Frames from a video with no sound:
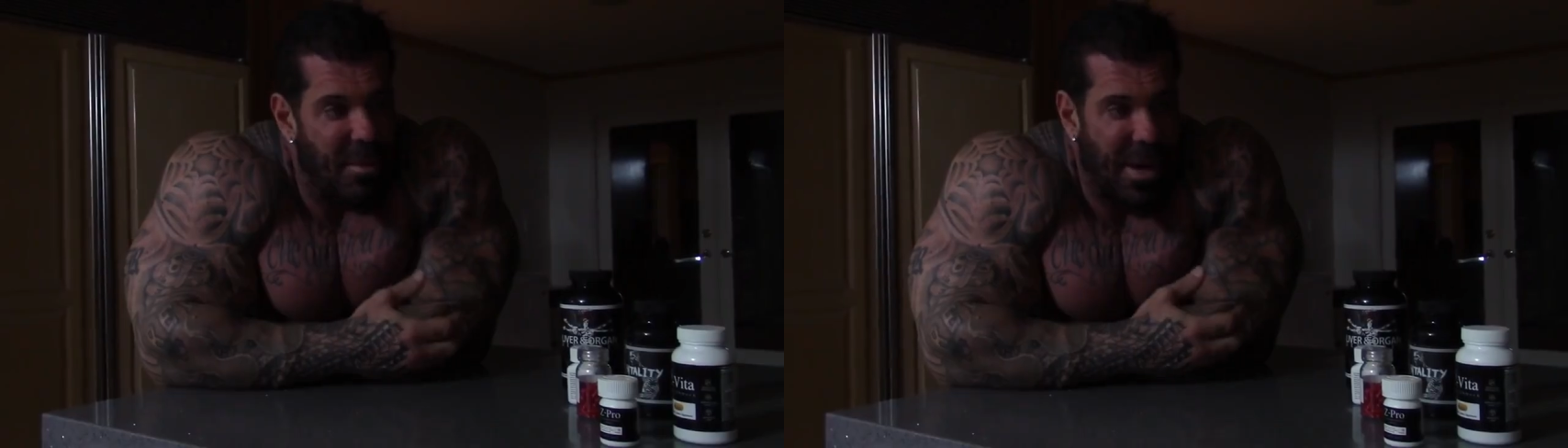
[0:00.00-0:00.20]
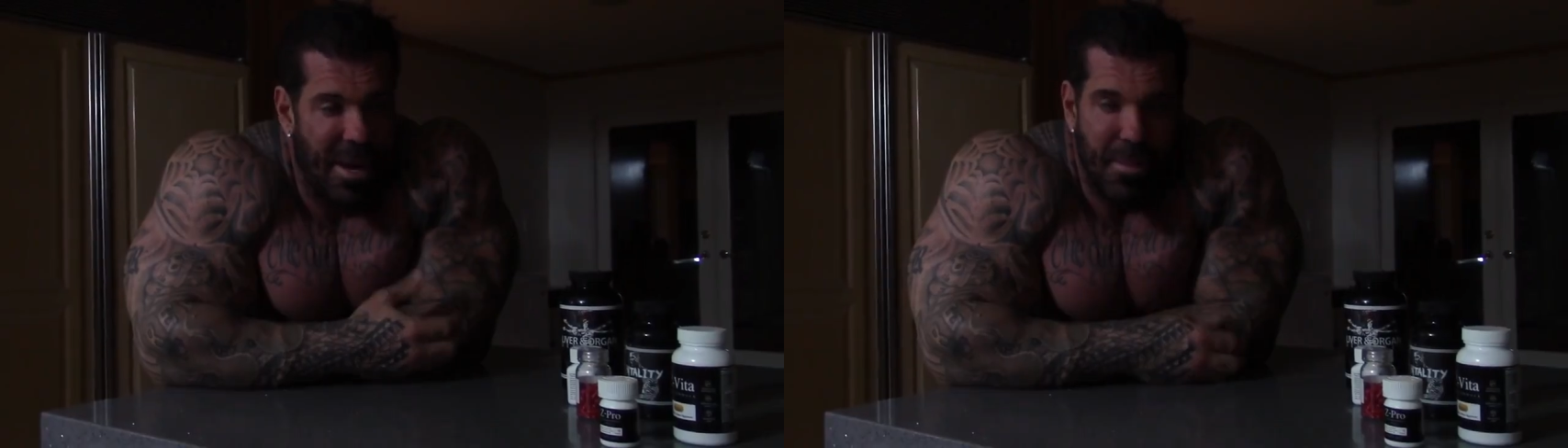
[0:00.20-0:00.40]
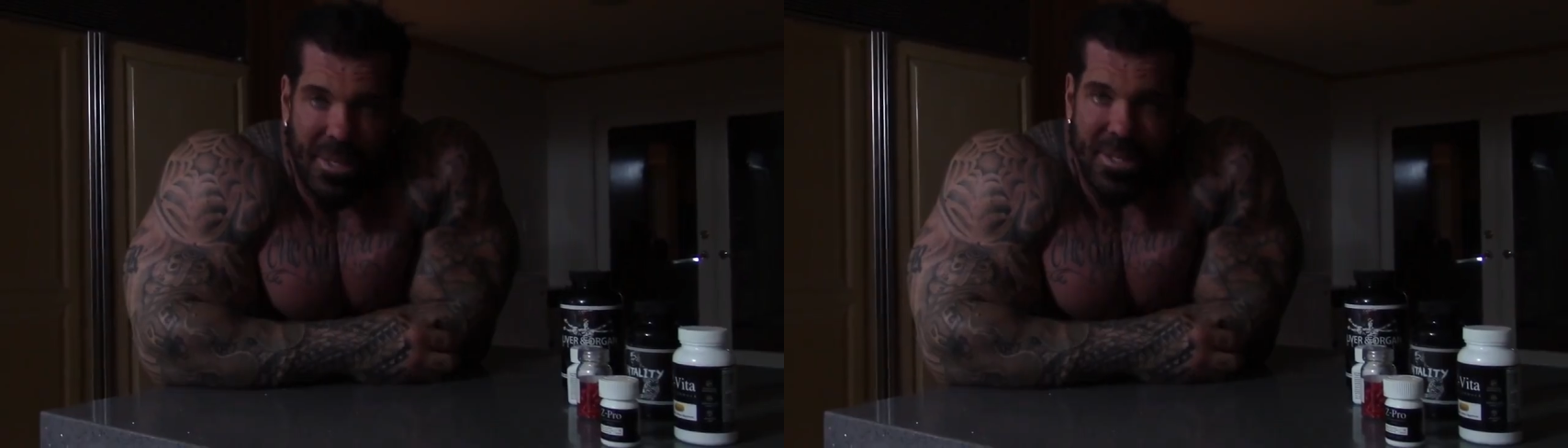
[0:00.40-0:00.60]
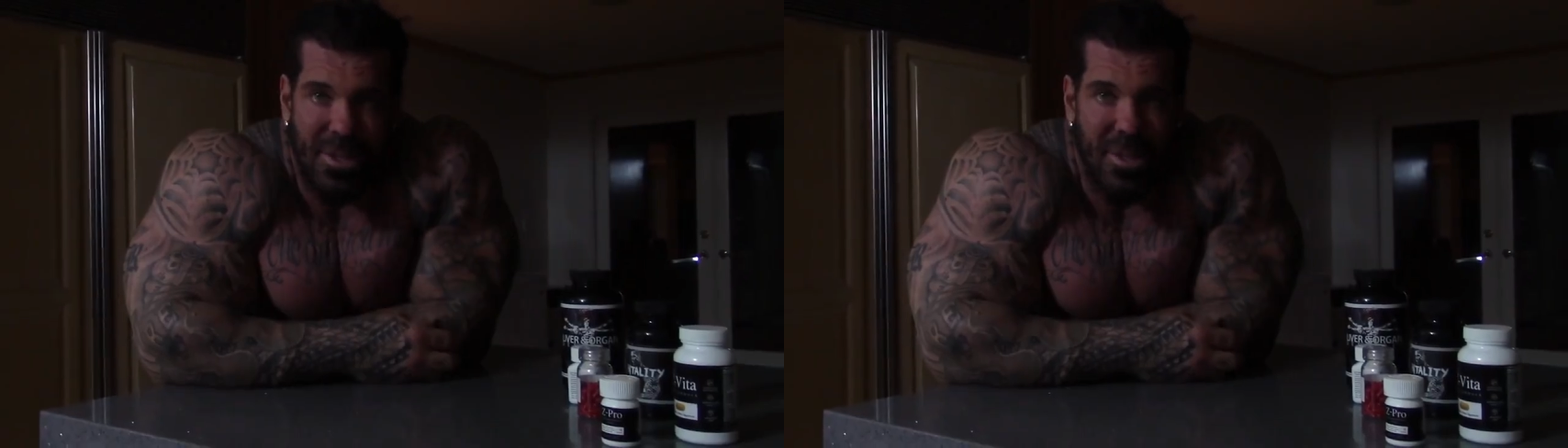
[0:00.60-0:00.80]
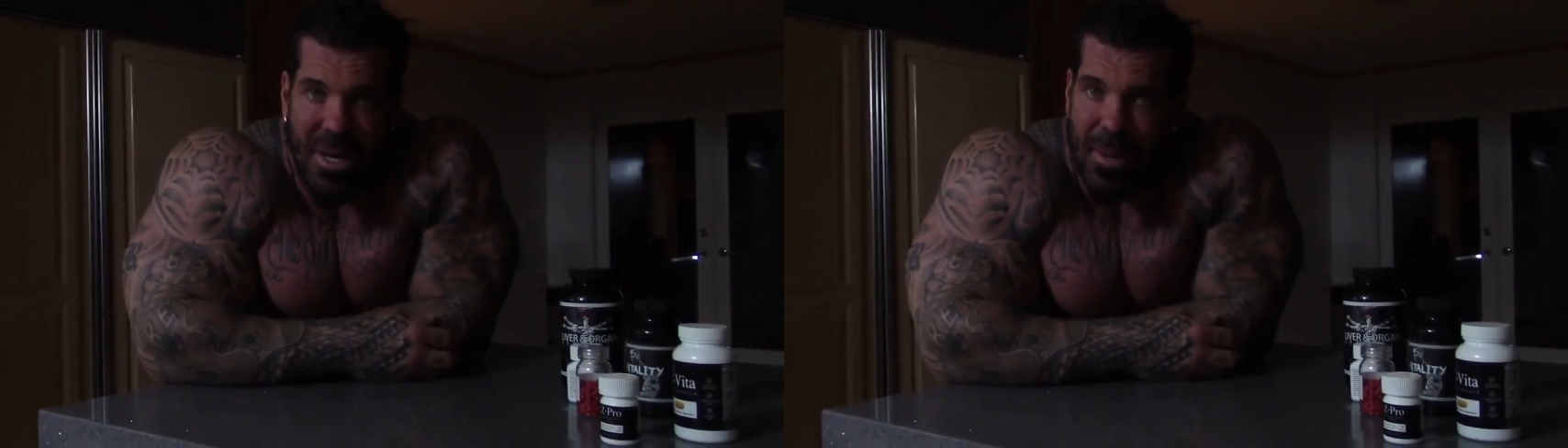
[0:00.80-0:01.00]
we gotta mix this
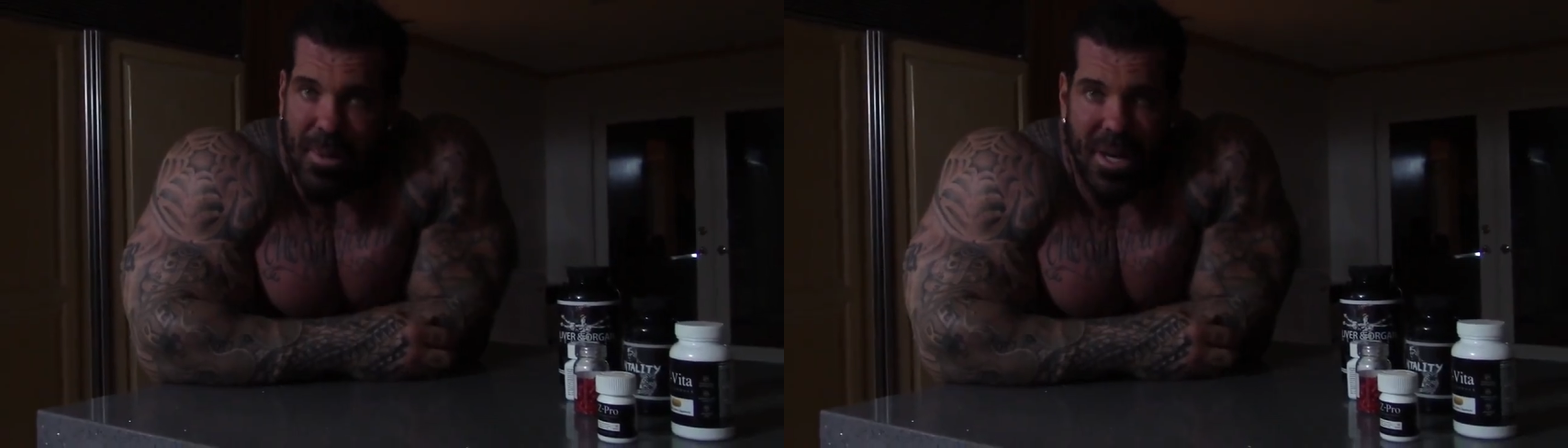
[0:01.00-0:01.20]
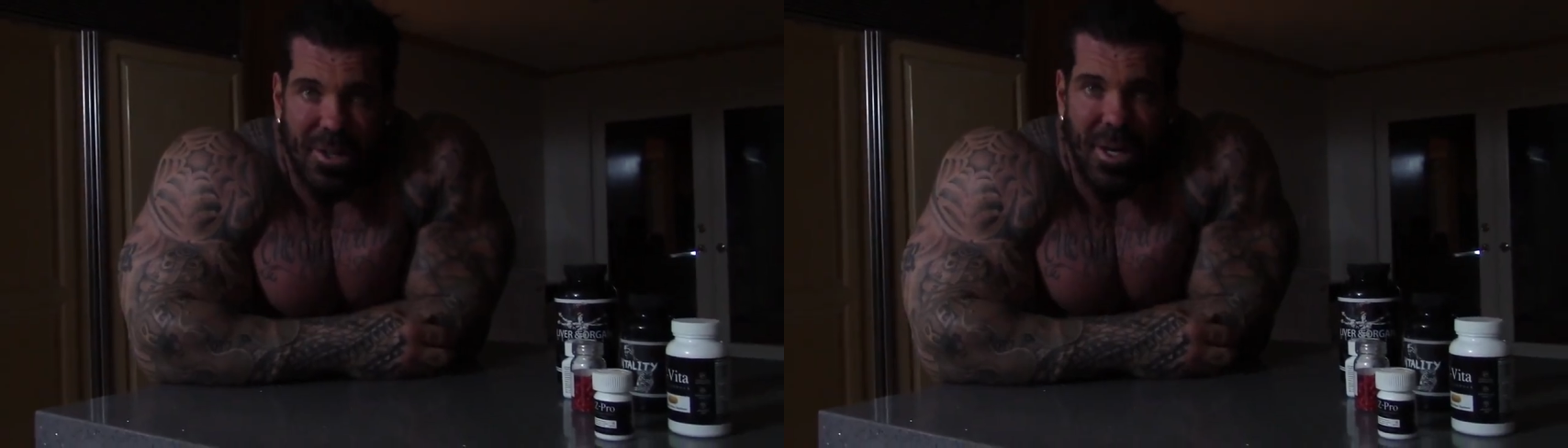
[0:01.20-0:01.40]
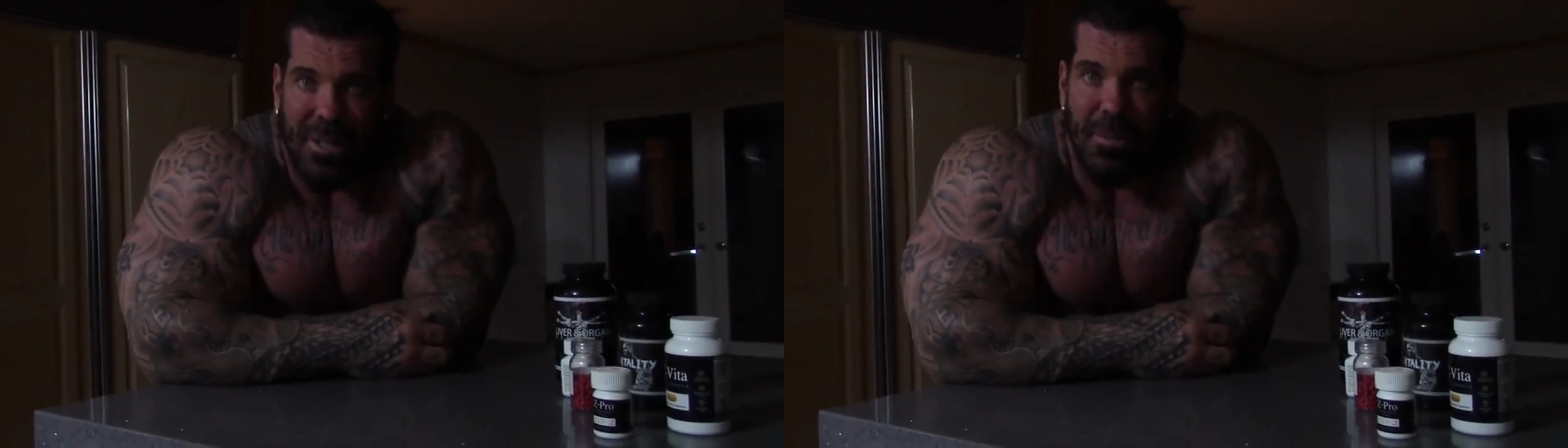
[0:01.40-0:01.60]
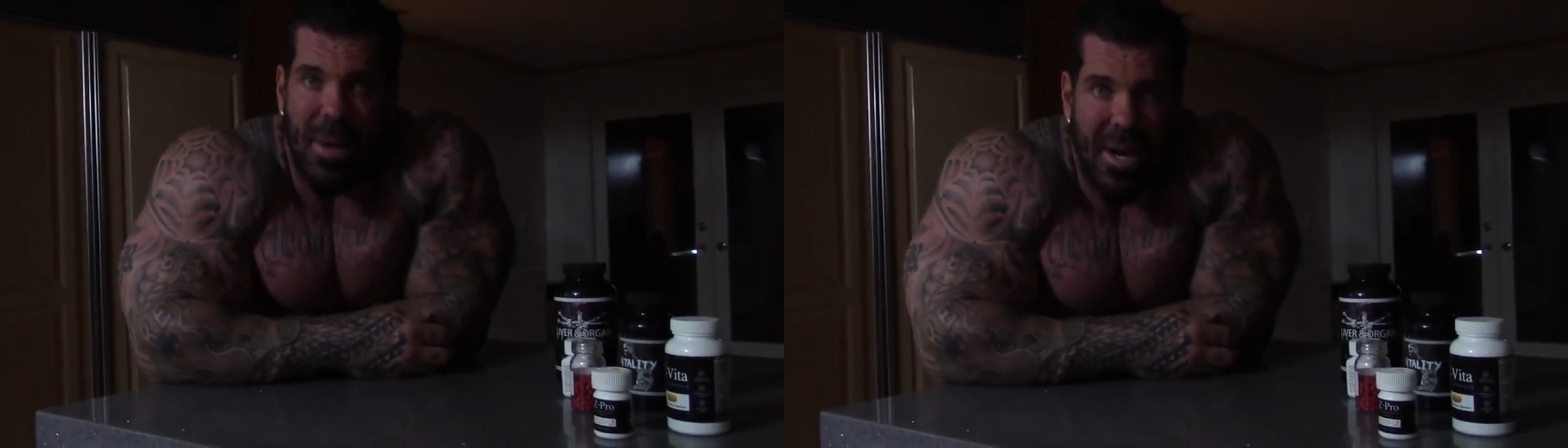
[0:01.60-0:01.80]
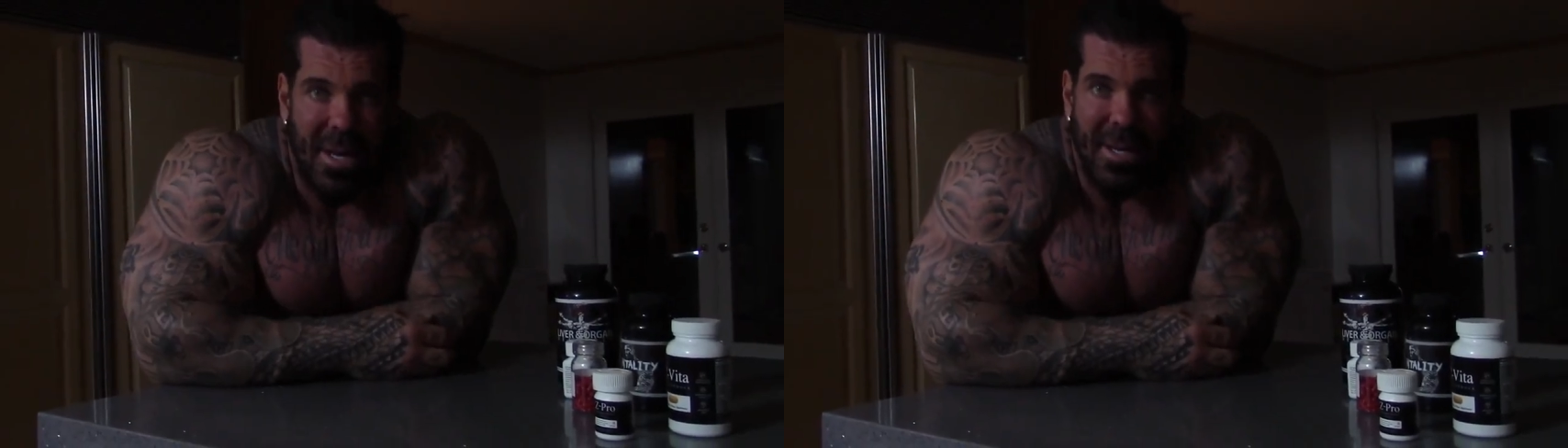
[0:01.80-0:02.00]
shit up, we gotta shock the
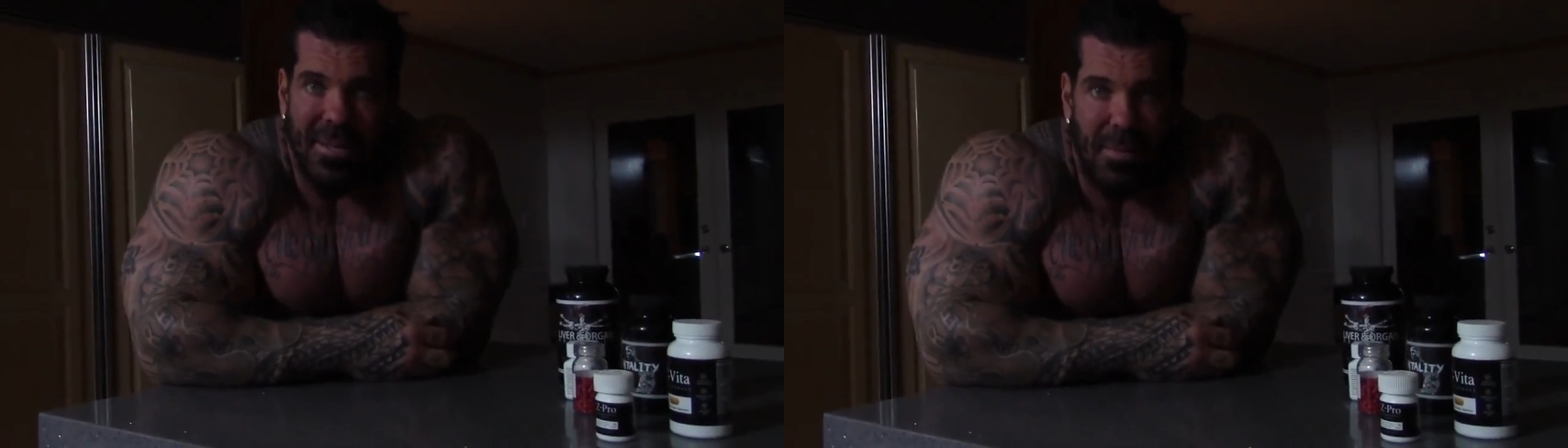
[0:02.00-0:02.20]
body.